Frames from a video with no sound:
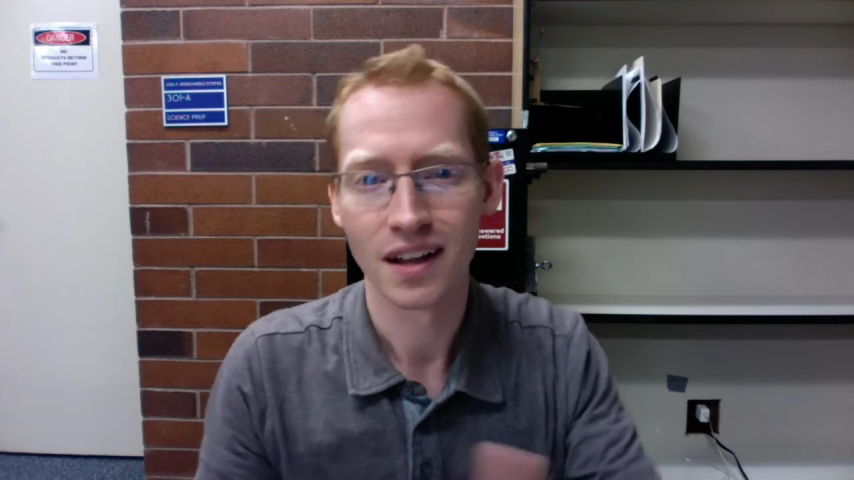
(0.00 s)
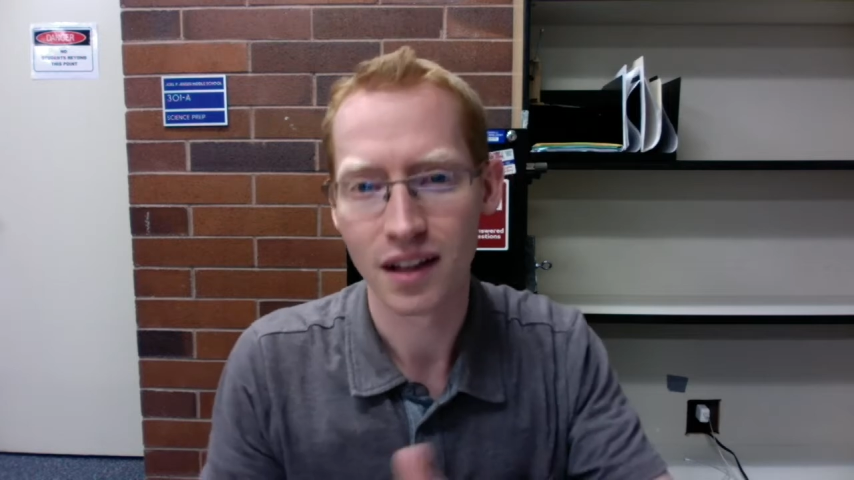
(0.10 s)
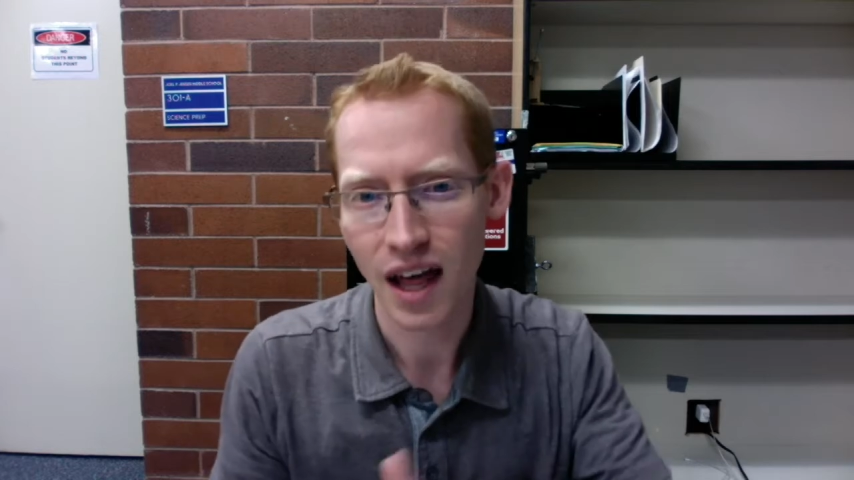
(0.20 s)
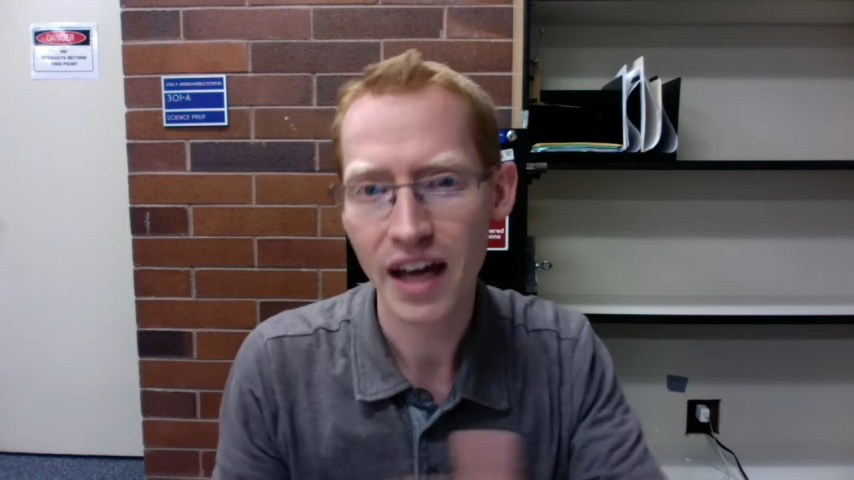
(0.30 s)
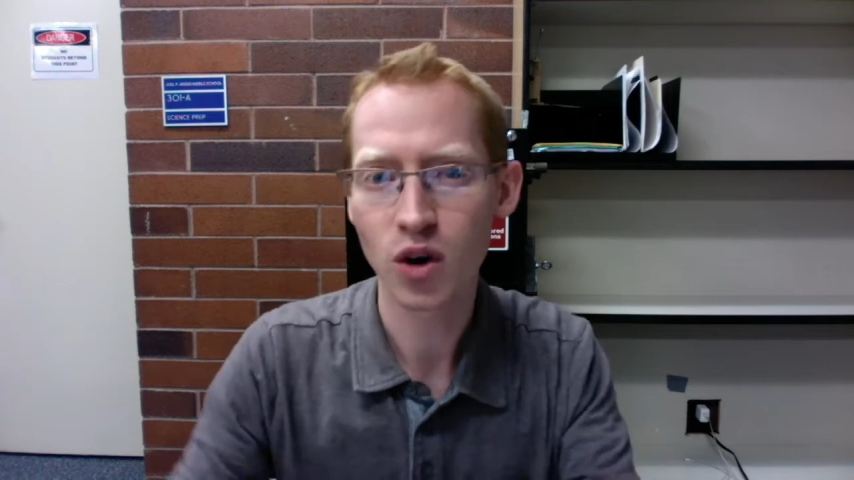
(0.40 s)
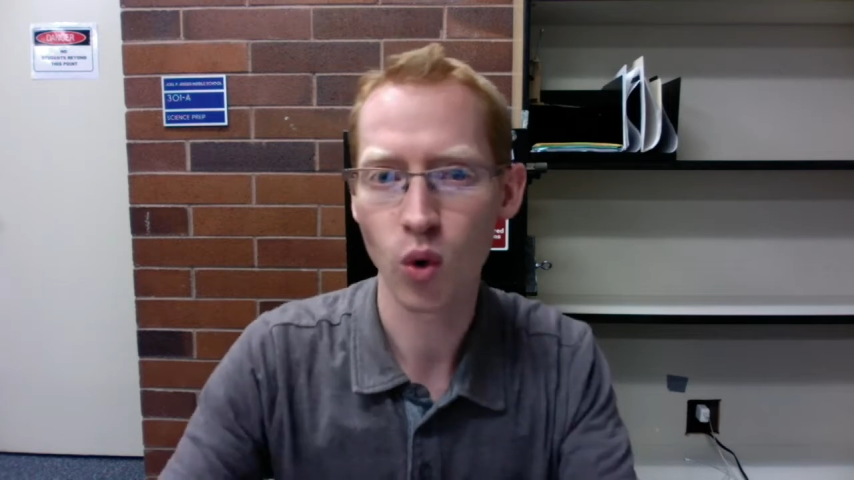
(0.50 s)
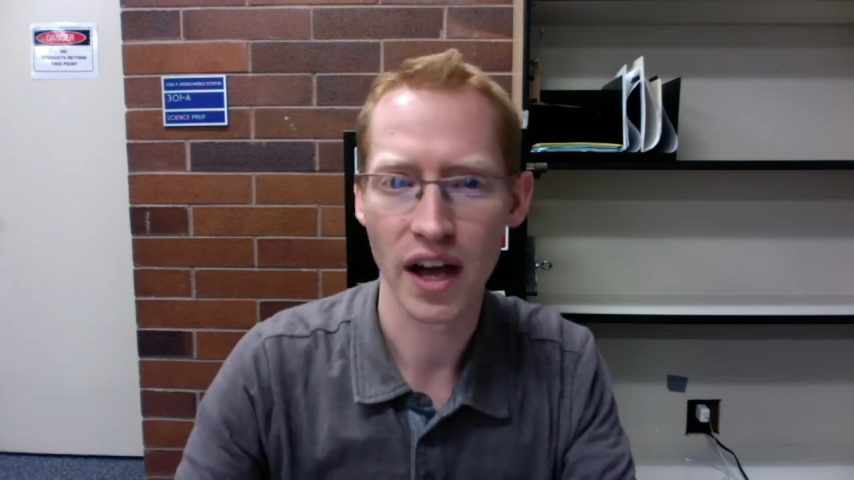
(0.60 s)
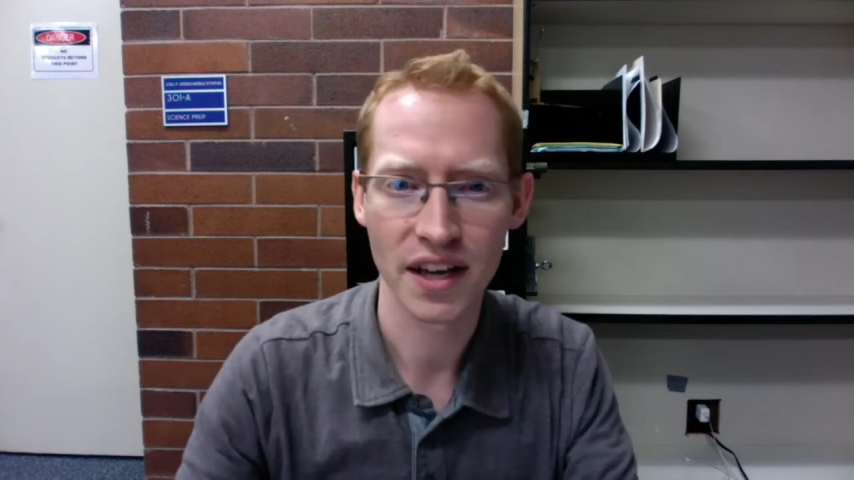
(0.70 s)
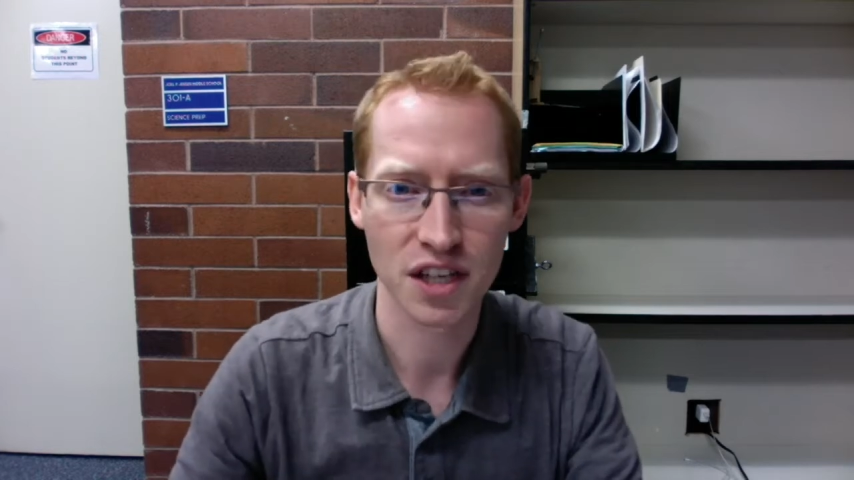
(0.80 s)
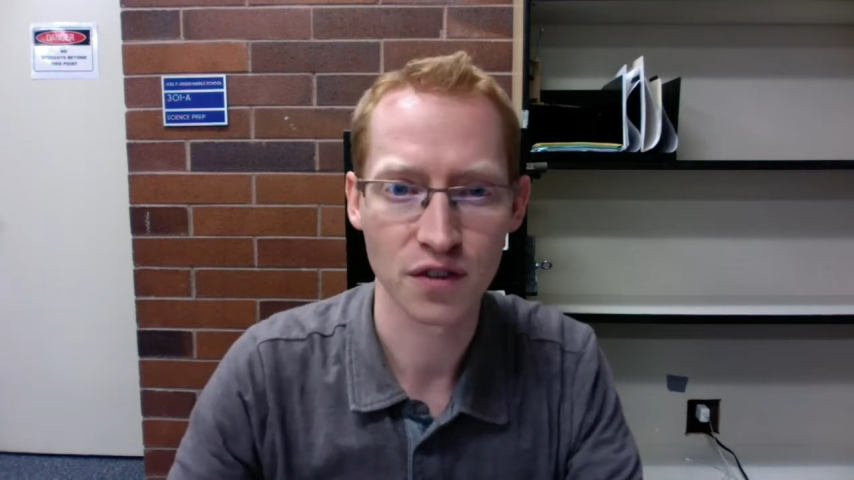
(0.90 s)

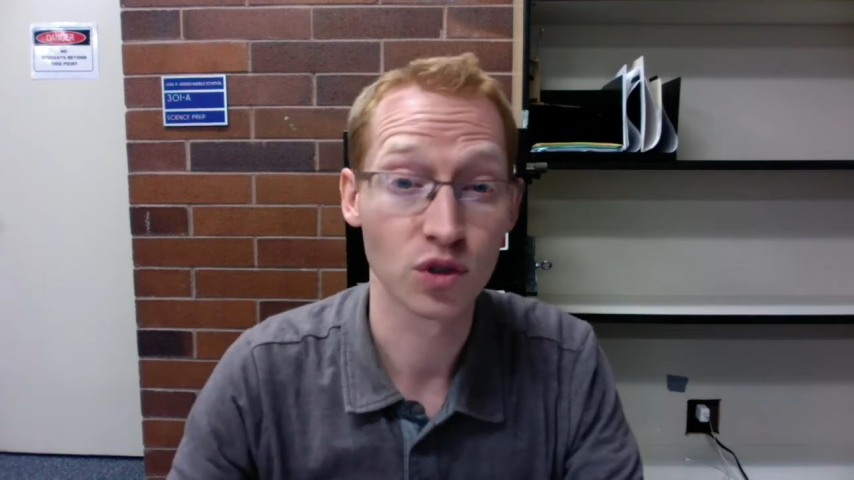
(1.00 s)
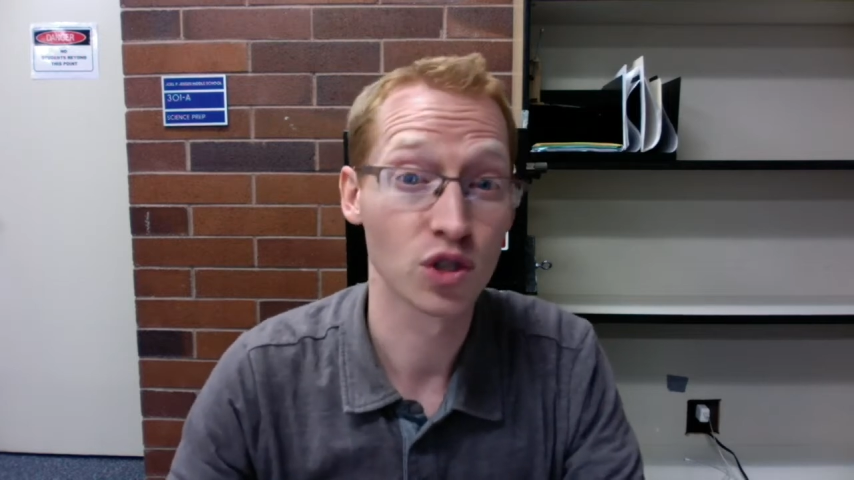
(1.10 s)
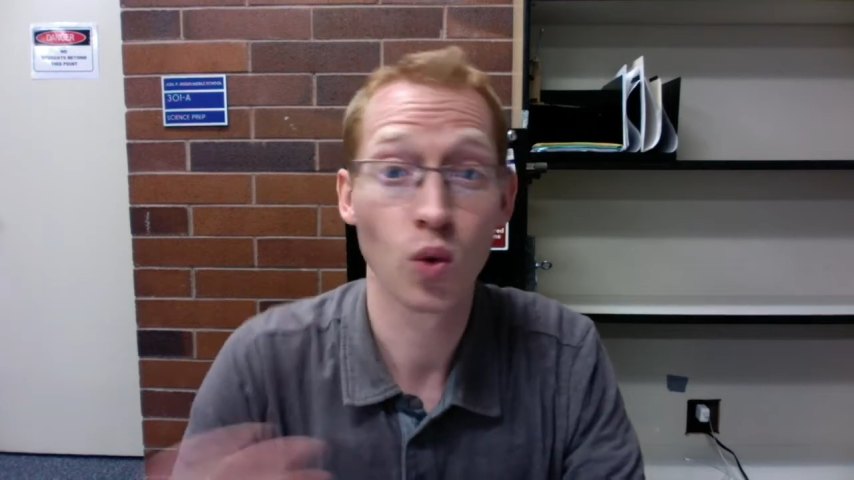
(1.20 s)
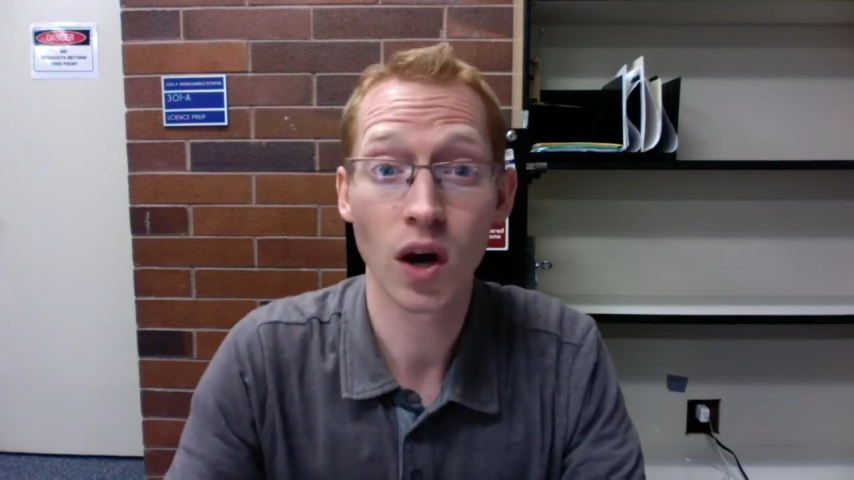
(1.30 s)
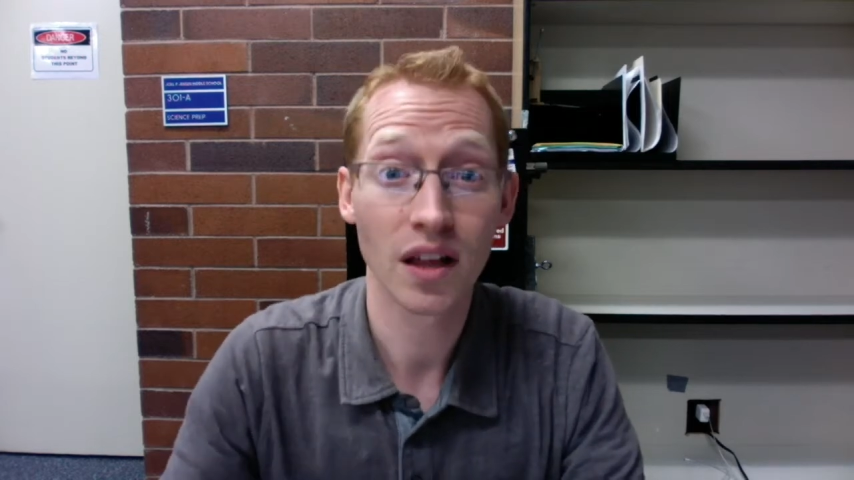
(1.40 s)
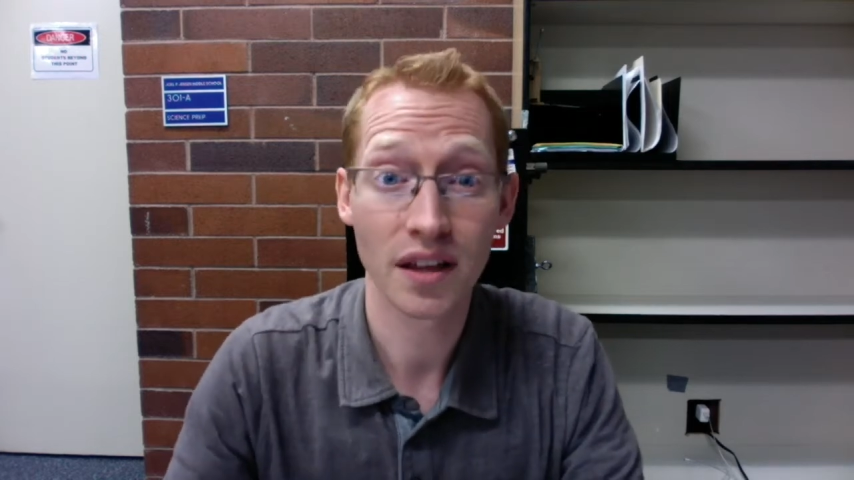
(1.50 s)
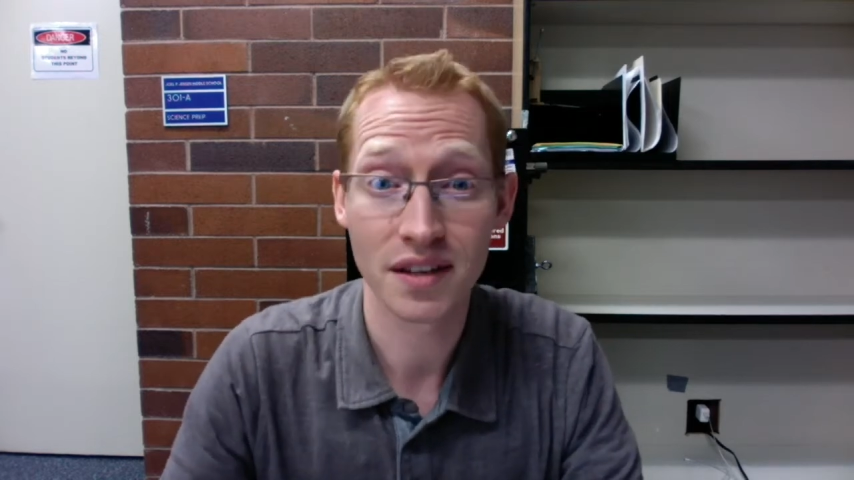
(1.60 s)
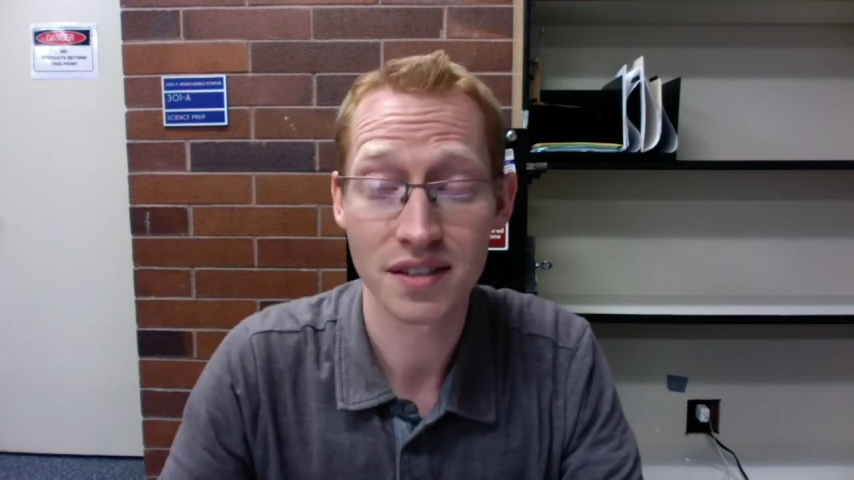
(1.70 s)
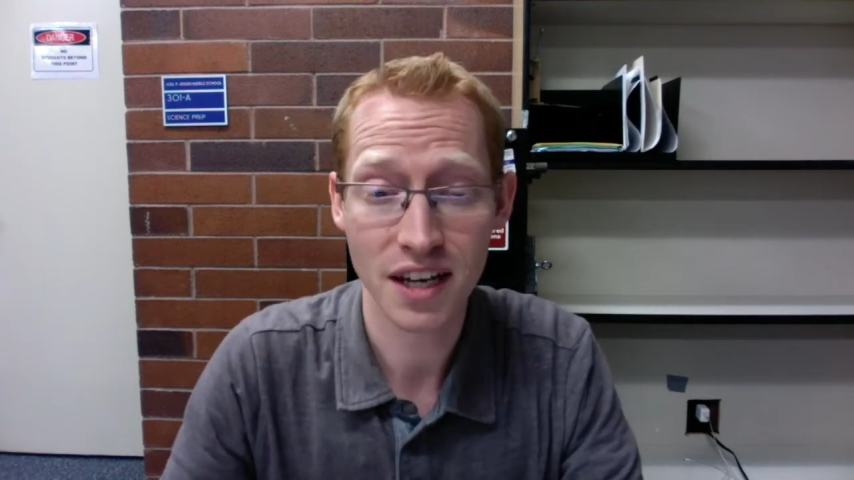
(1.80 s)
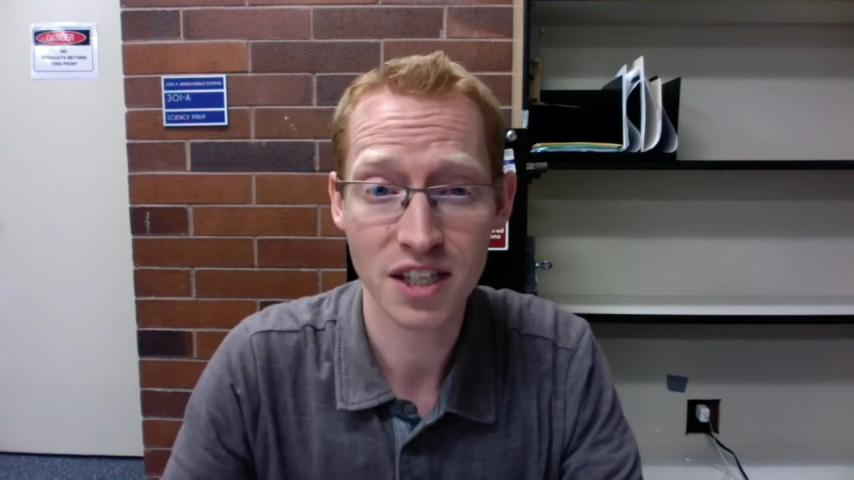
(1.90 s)
Likewise, if you do well on an
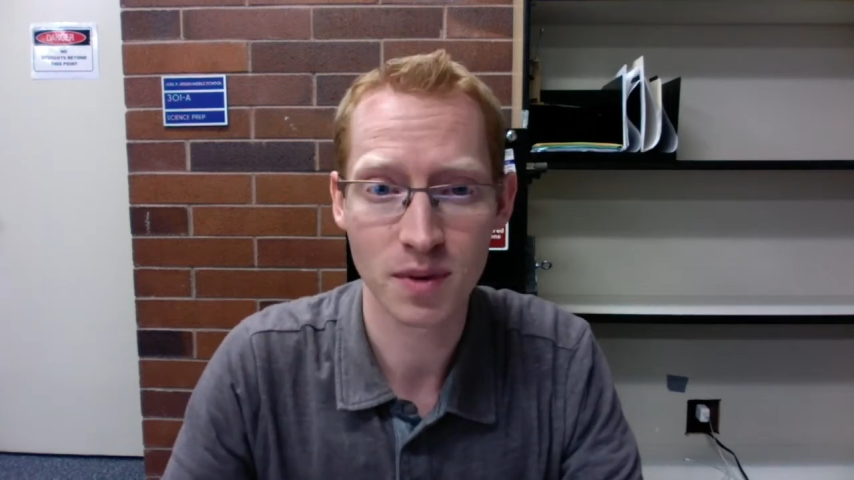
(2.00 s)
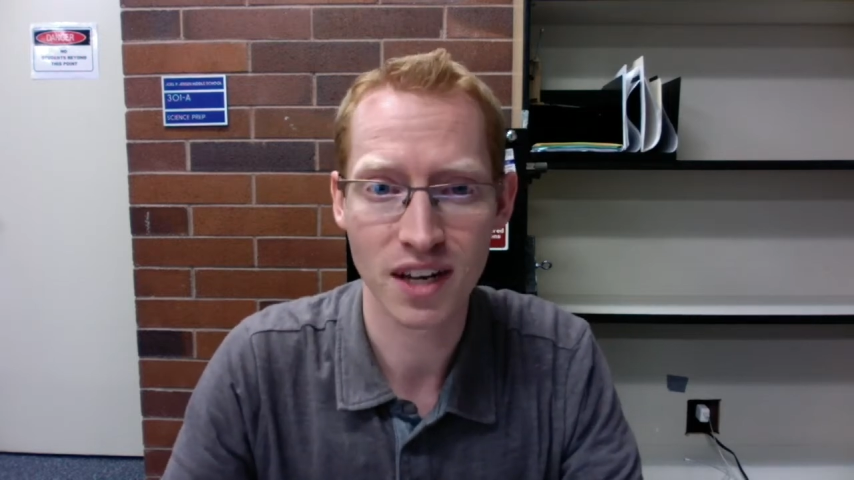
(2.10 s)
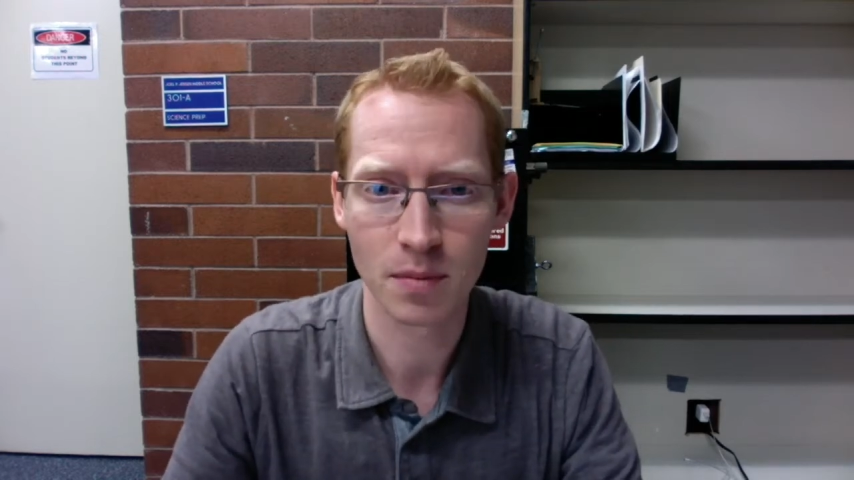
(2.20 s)
assessment,